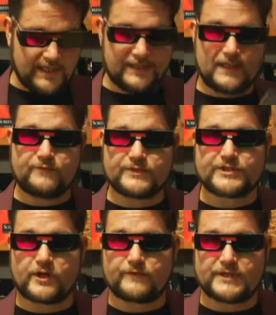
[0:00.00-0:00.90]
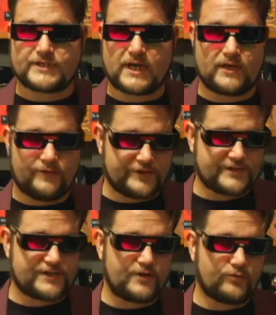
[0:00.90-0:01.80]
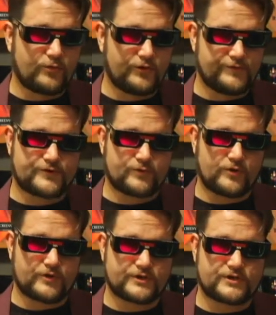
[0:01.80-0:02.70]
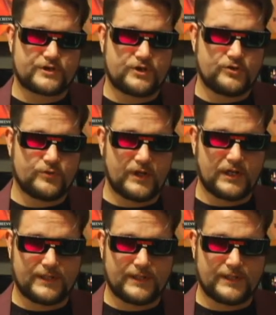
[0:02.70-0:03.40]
It even serves as kind of a sequel of sorts to